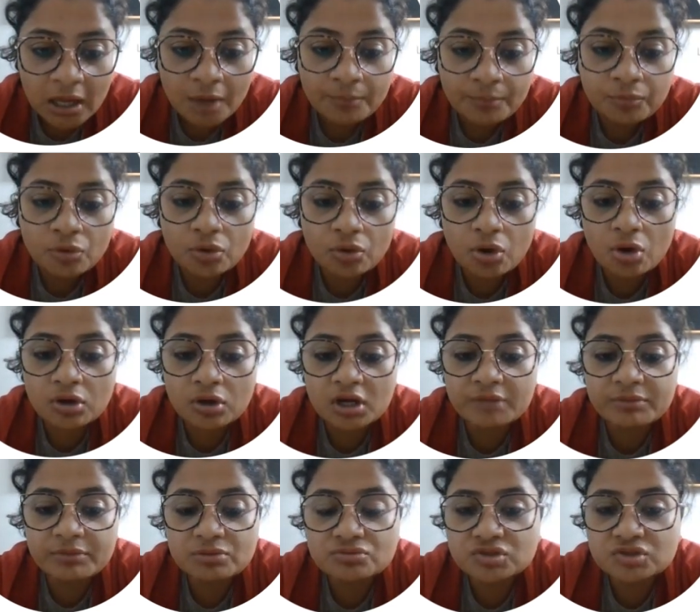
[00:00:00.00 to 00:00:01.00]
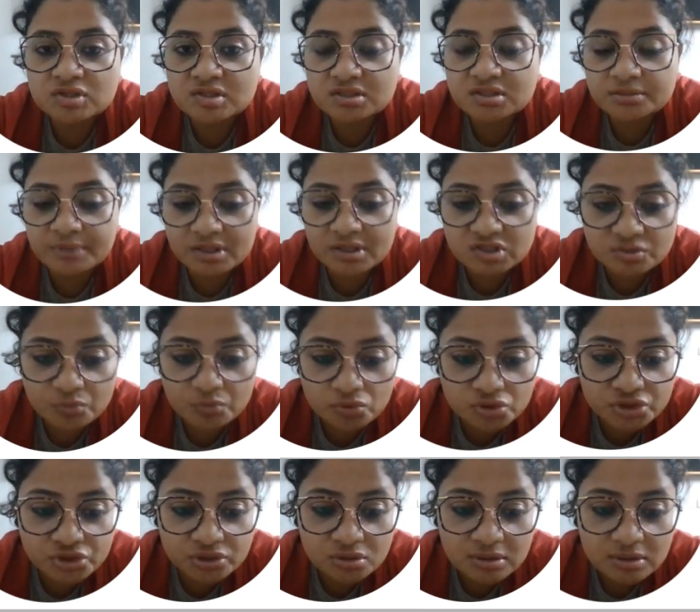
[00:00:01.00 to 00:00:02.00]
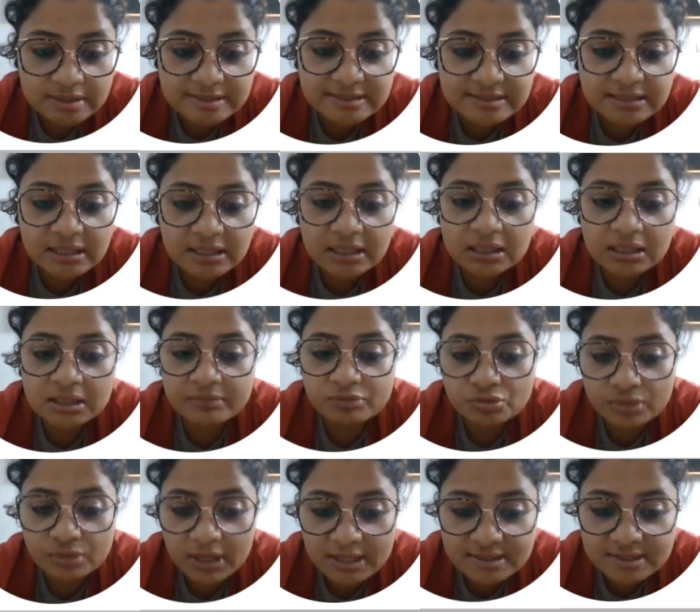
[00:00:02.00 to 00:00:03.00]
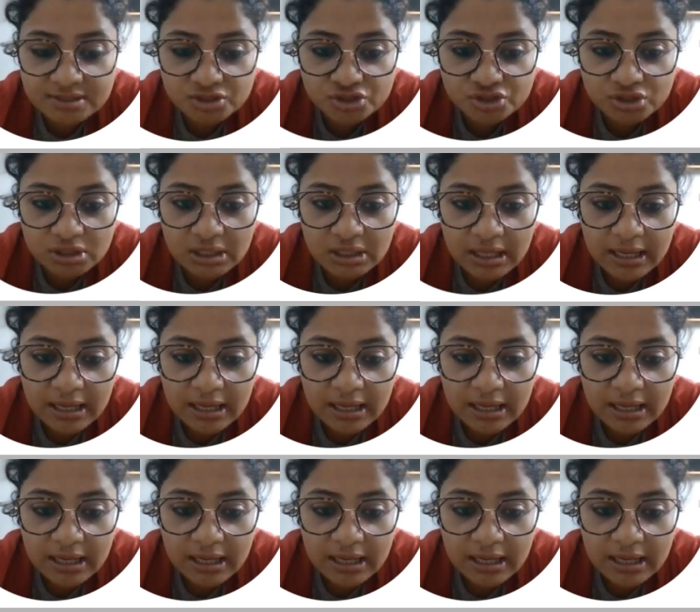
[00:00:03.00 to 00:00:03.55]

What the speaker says: prolonged immune system exposure, single immunization,